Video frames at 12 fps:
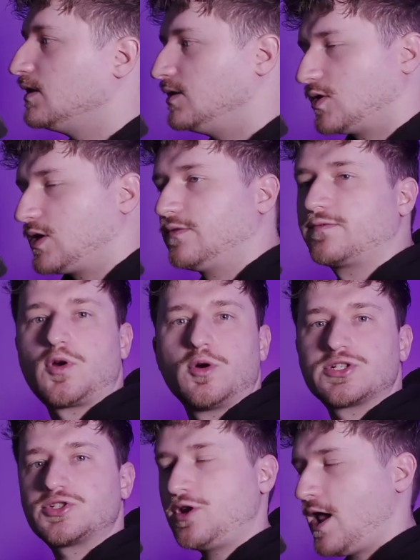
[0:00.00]
You can of
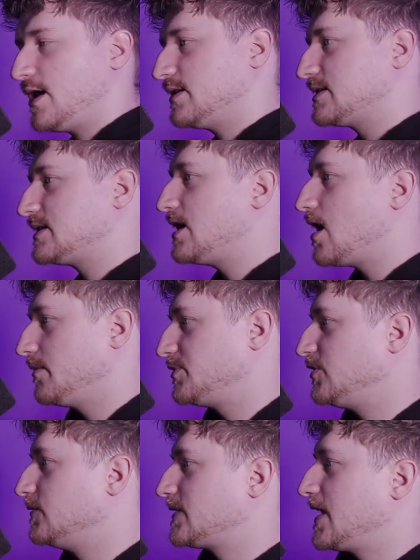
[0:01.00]
course drag this knob
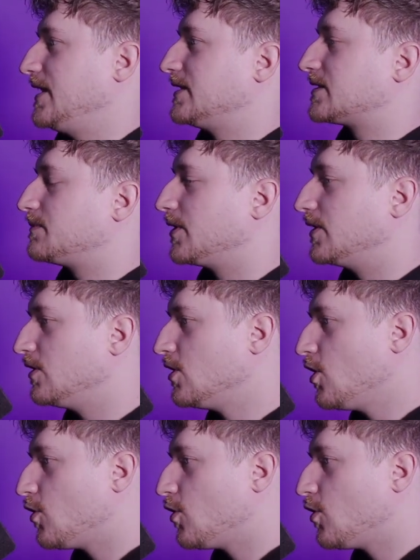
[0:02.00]
to taste, but